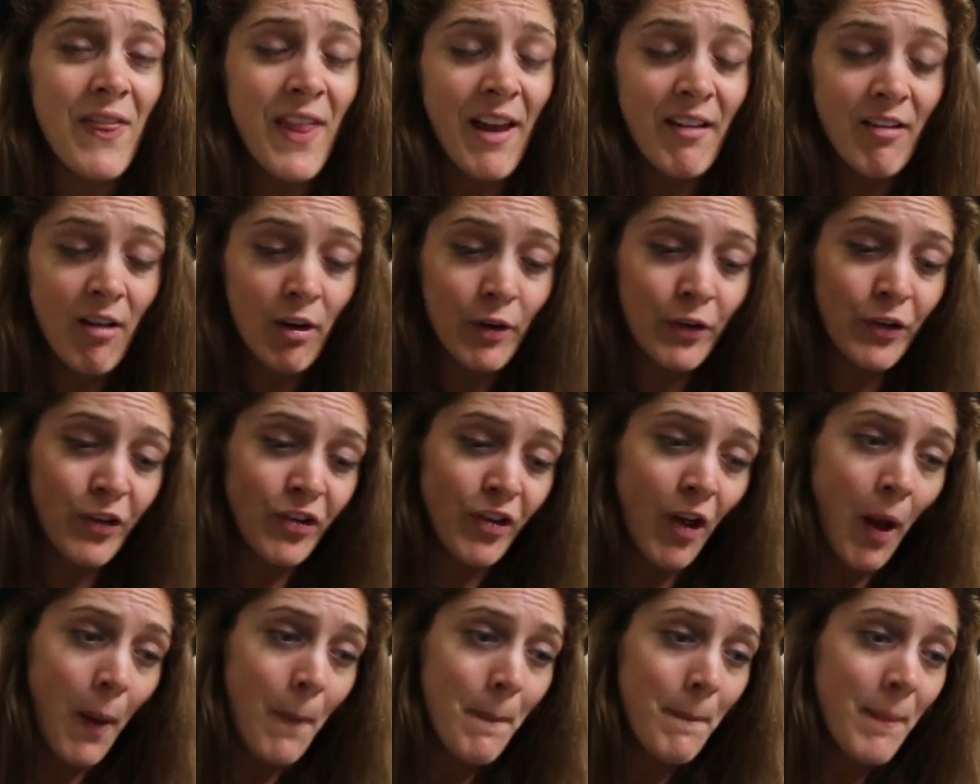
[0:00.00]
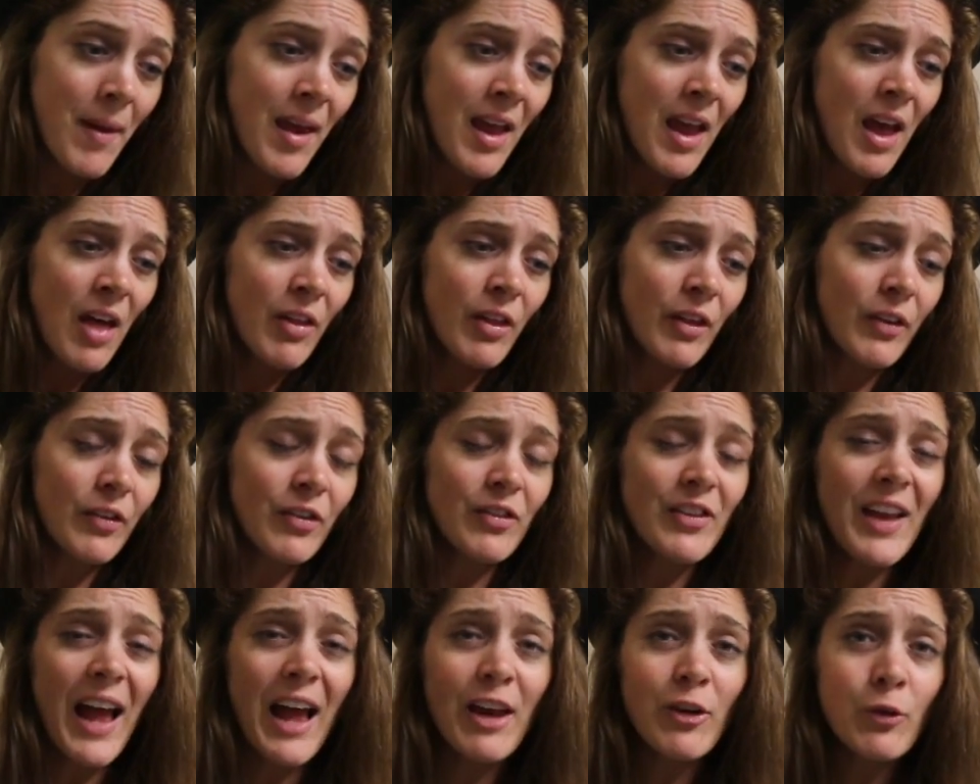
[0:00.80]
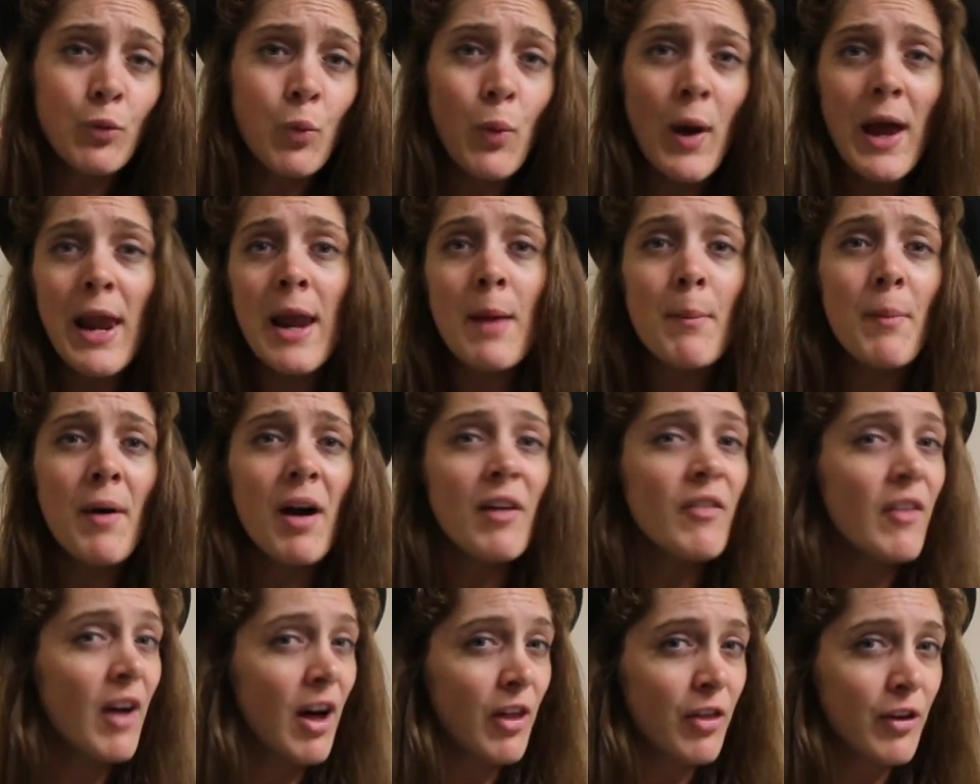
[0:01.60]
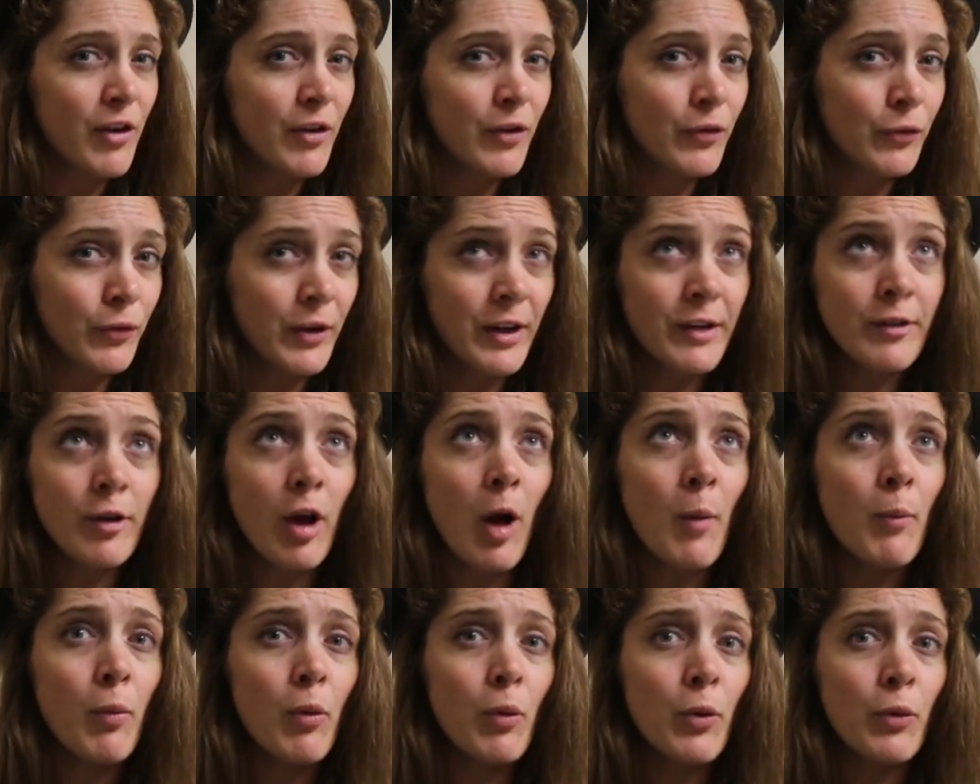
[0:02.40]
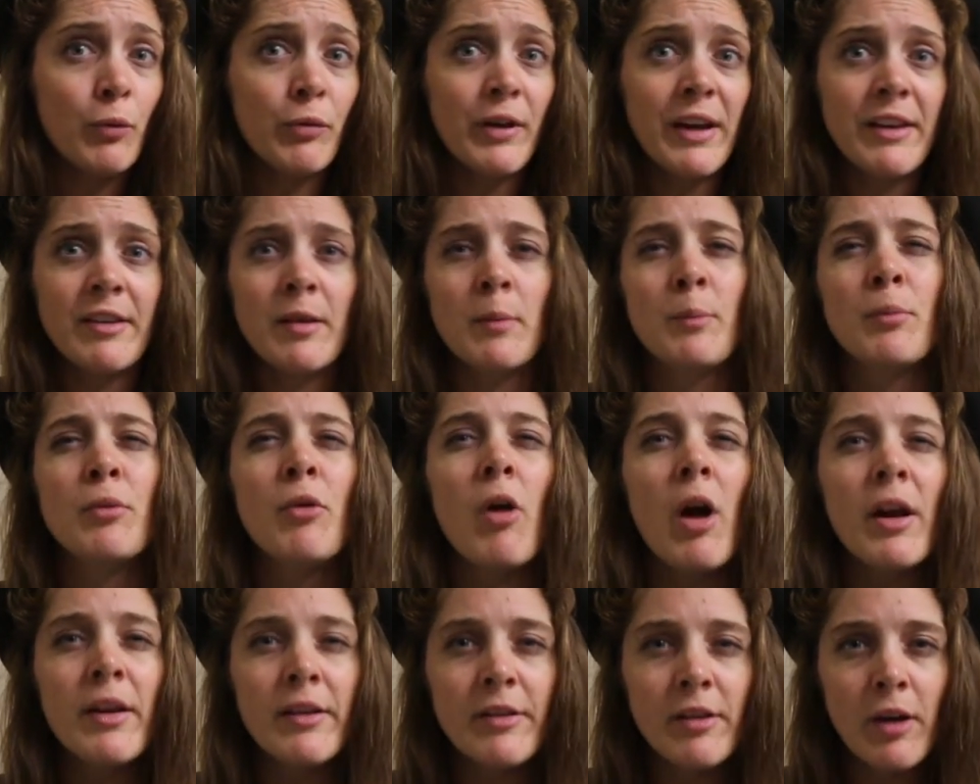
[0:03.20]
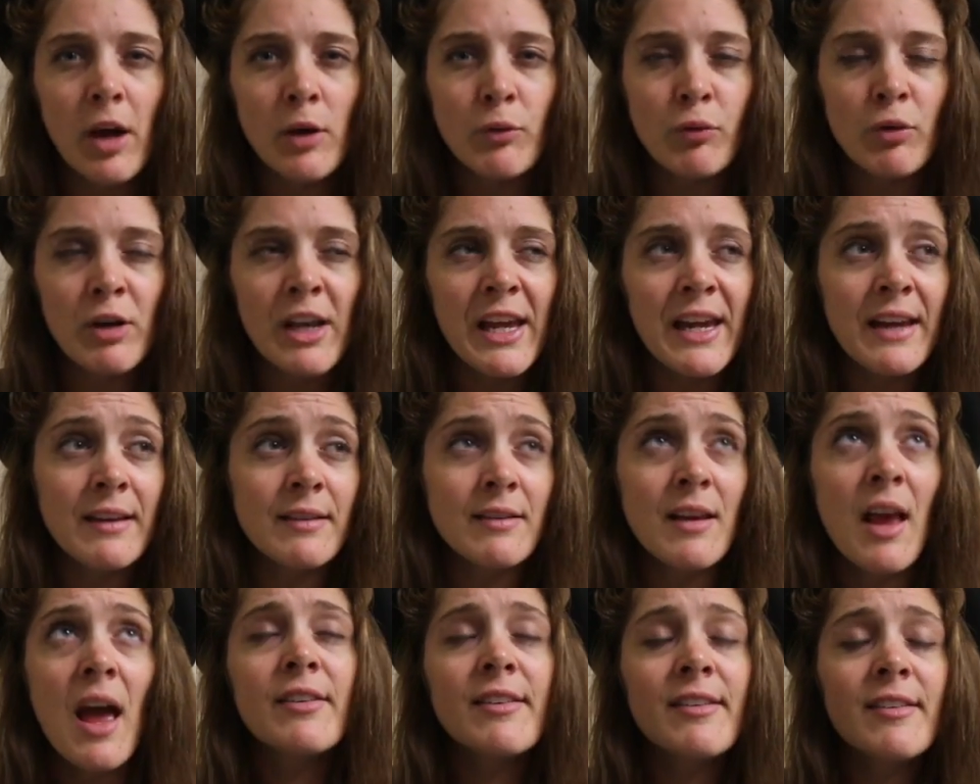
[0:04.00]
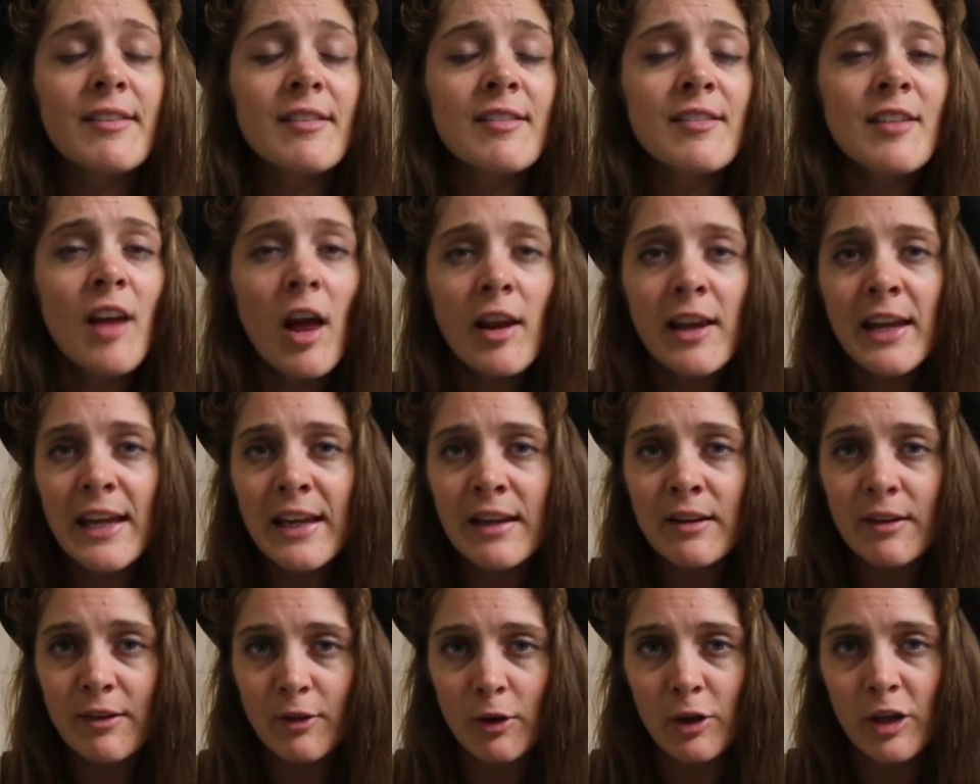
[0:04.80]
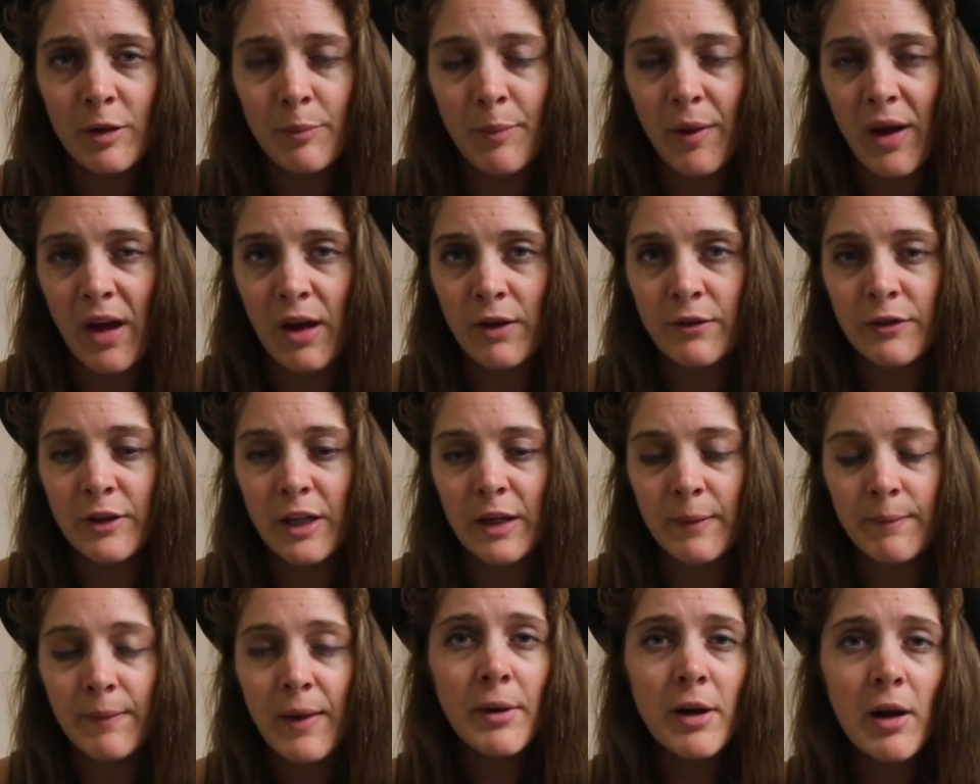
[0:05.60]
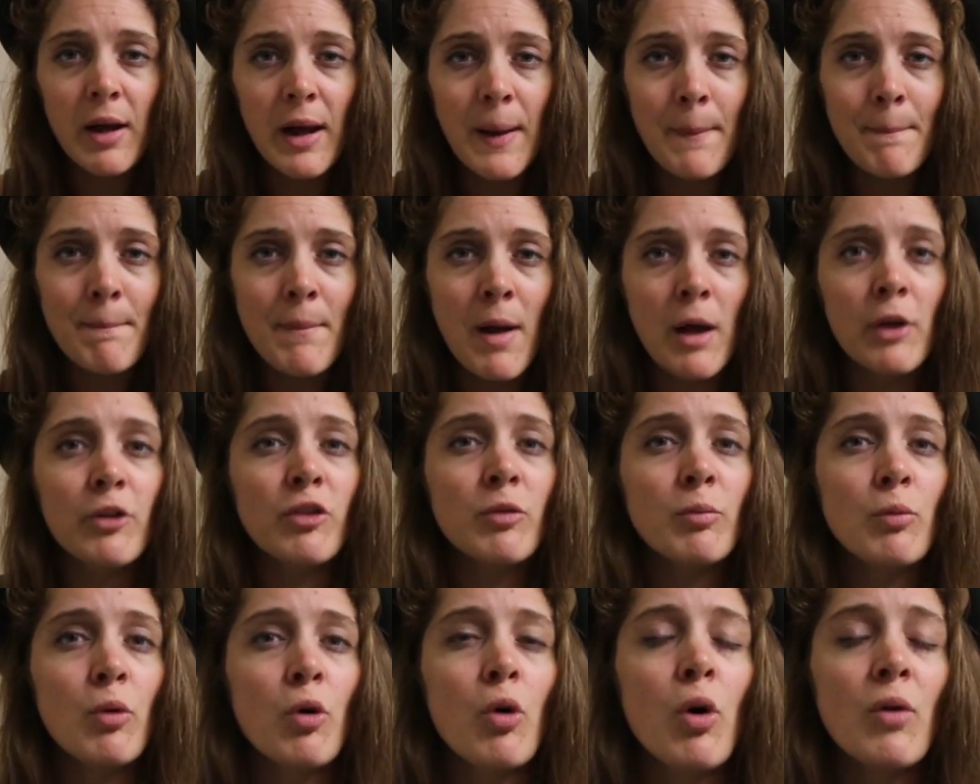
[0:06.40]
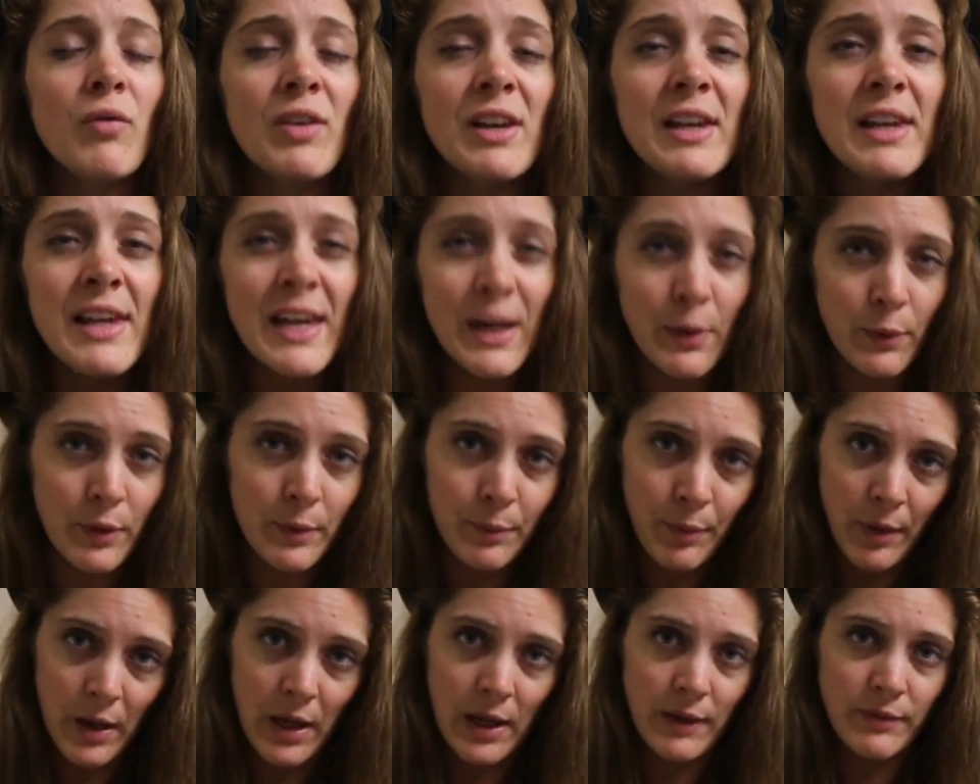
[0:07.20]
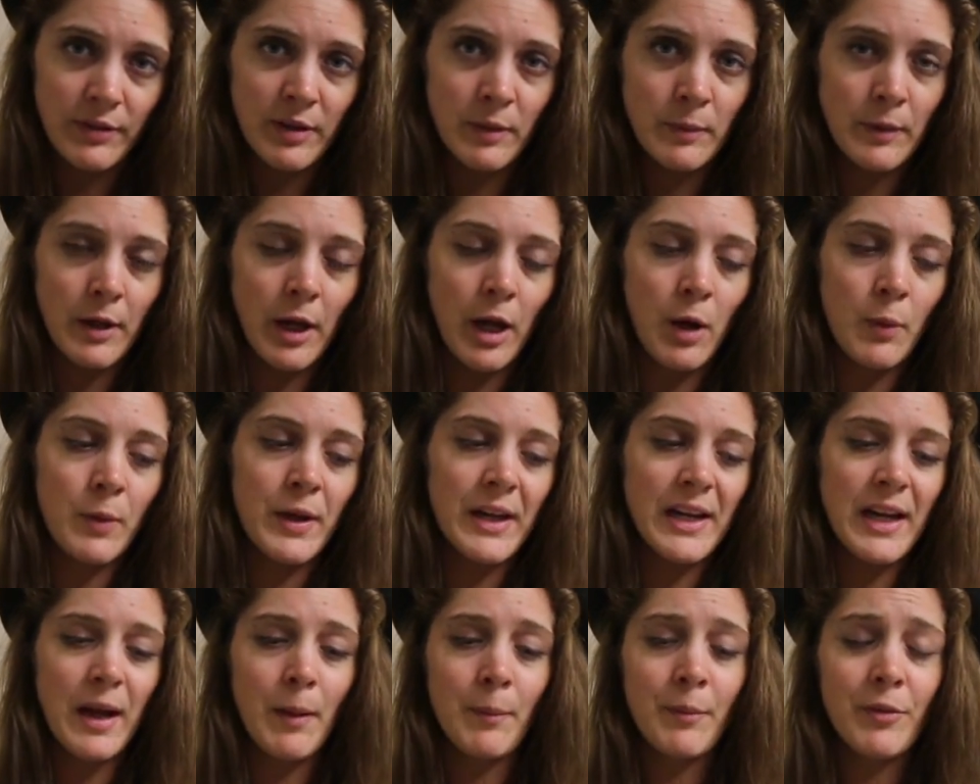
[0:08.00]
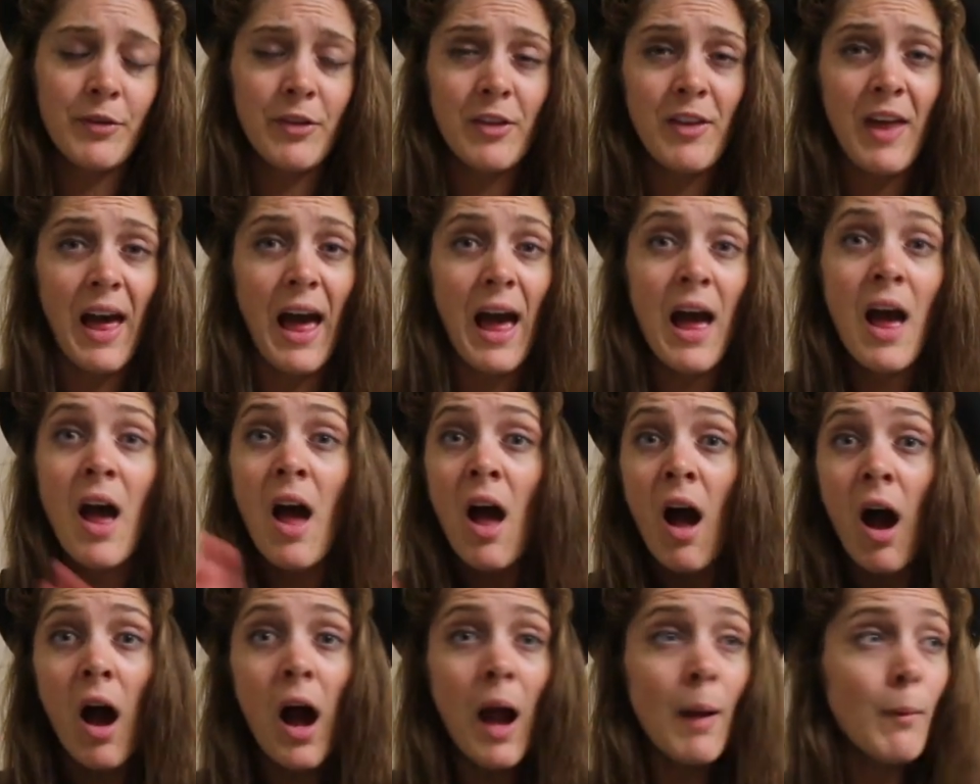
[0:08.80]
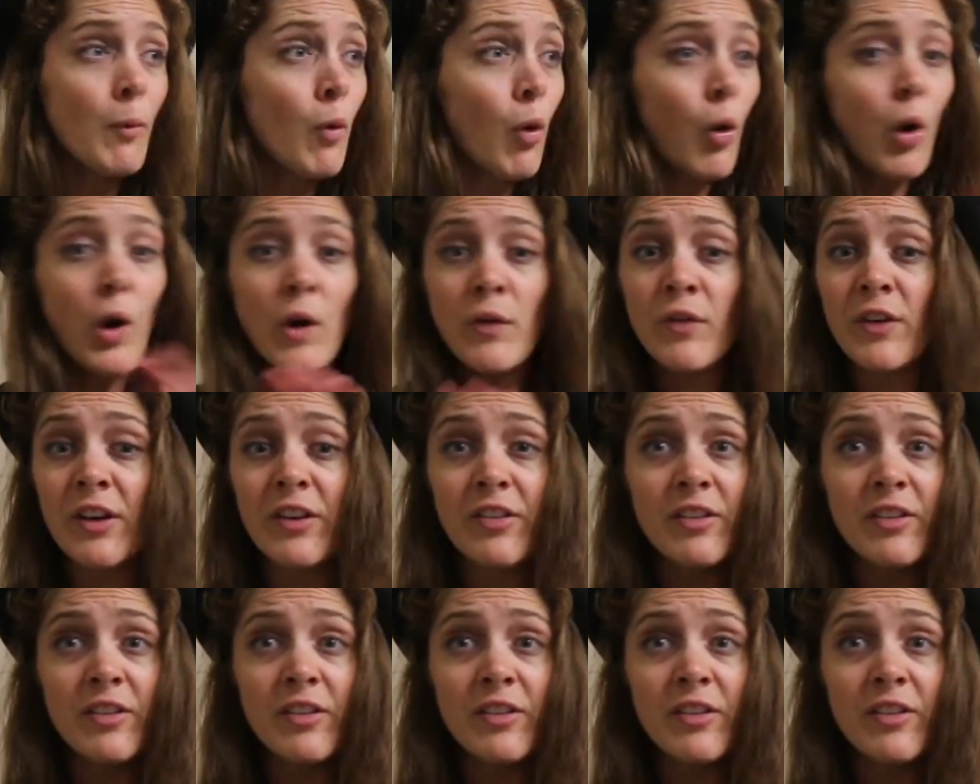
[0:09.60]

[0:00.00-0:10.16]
There are some that stand well above others, for example the recent Brightside release, stunning solid perfume, but I am much more of a liquid perfume girl when it comes to that. I'm all for